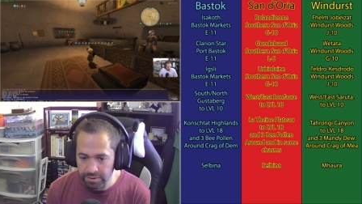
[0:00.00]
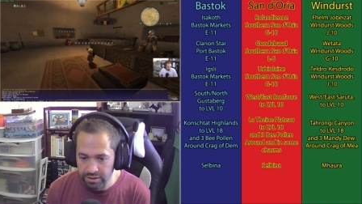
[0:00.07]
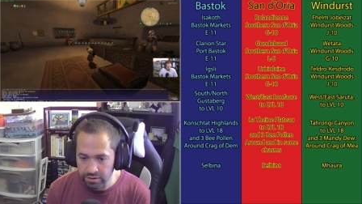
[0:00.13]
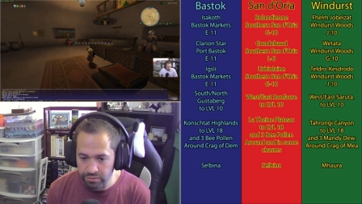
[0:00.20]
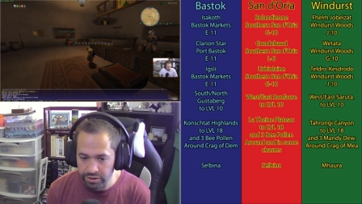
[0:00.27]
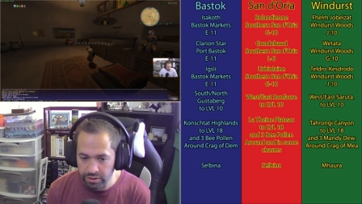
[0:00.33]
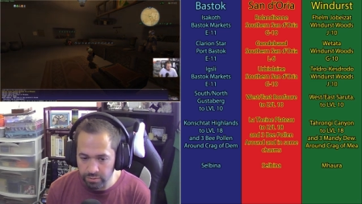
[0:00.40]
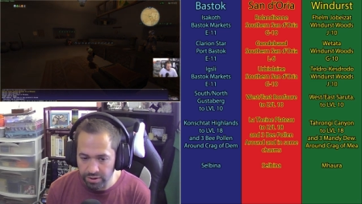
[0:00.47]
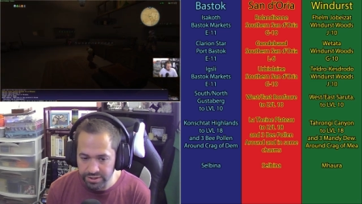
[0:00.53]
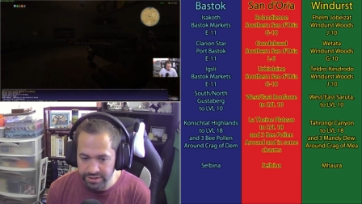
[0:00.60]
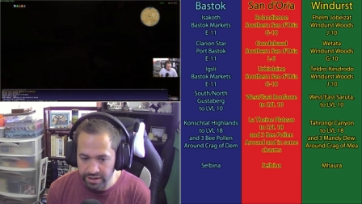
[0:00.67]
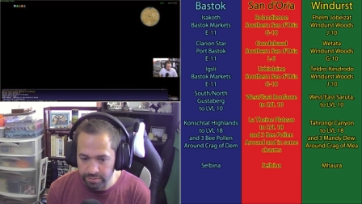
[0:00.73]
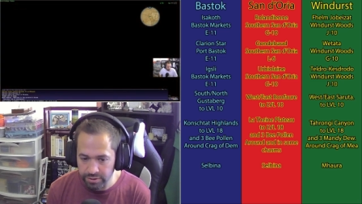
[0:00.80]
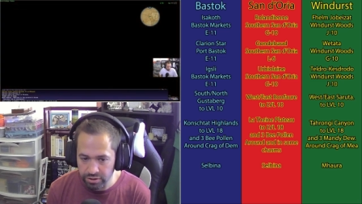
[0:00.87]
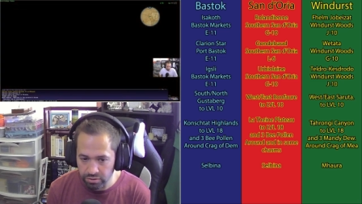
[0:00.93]
including ones
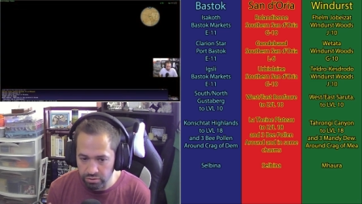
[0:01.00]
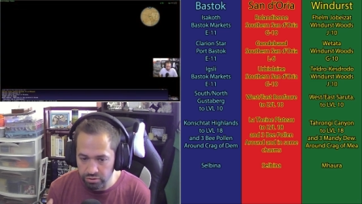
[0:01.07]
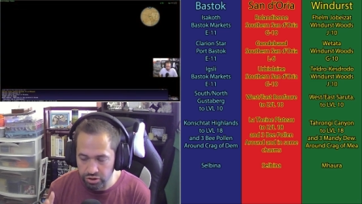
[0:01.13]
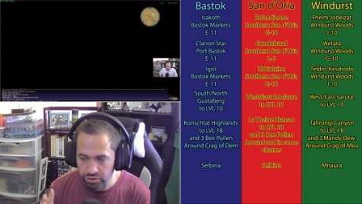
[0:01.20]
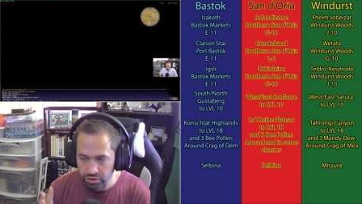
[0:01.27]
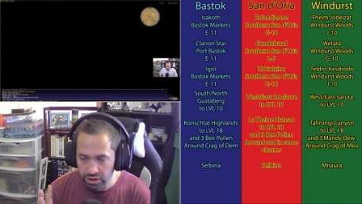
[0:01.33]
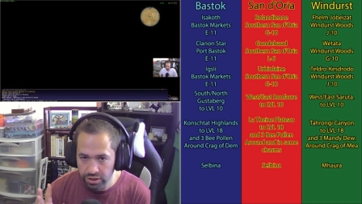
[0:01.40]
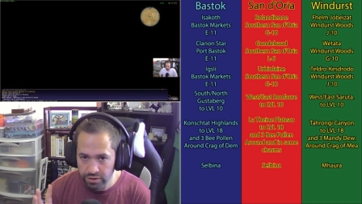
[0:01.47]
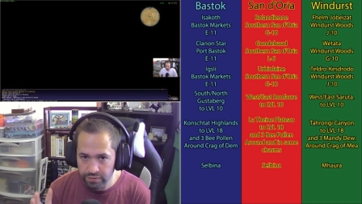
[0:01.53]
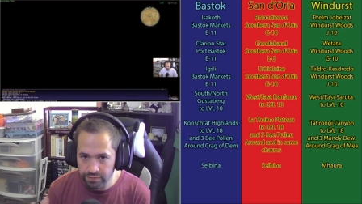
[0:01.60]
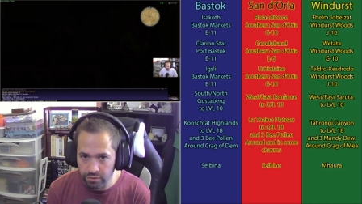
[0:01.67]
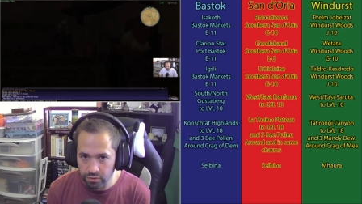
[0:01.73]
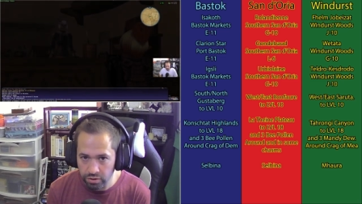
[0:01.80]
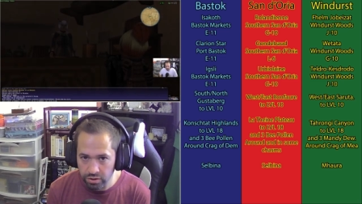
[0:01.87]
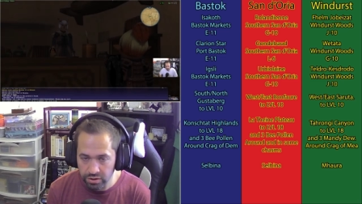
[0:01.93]
that'll be crucial
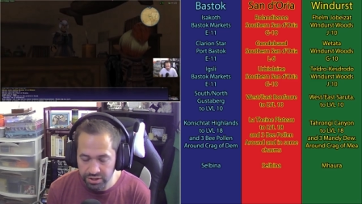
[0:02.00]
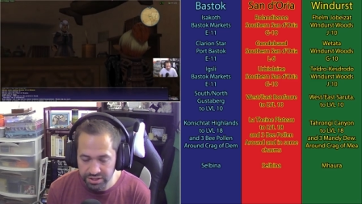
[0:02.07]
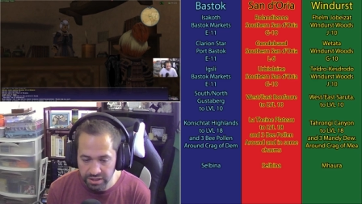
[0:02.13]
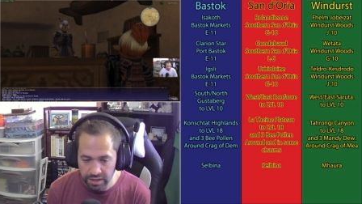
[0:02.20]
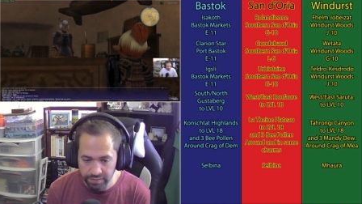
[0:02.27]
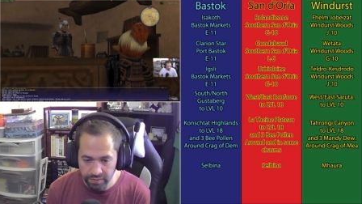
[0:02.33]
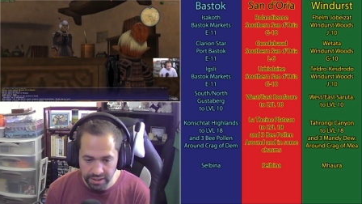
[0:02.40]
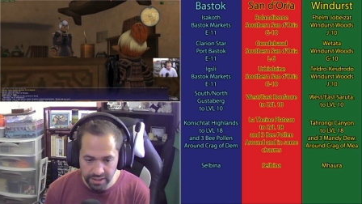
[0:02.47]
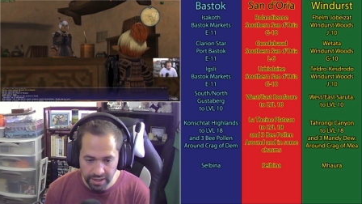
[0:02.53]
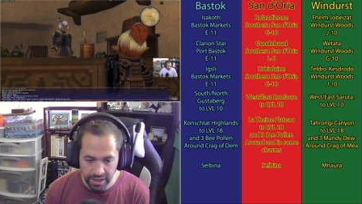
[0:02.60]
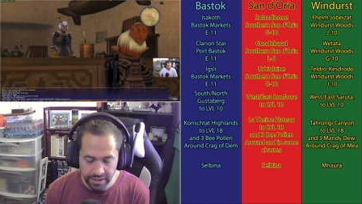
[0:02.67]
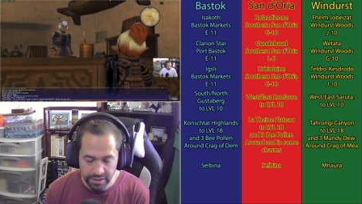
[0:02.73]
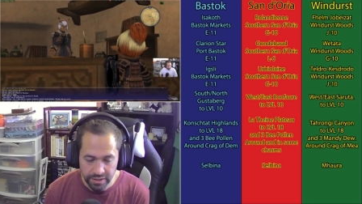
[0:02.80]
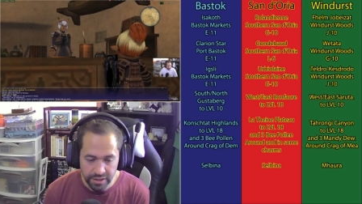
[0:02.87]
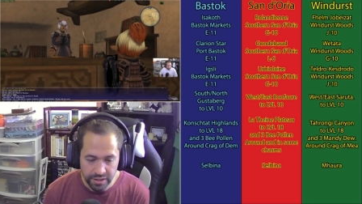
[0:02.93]
for list leveling
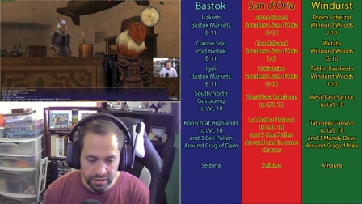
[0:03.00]
guide.